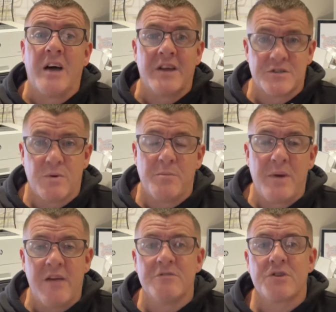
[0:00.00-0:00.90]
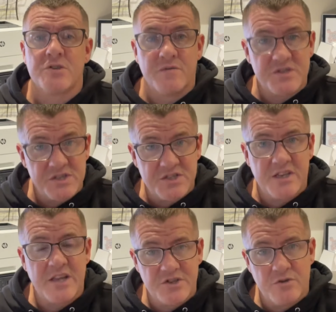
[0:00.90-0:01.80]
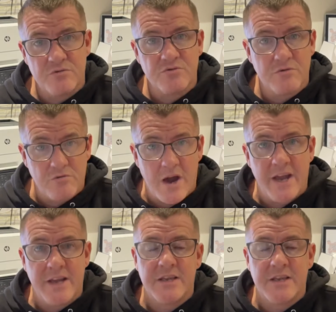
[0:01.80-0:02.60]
That's where the parents can obviously see their children grade,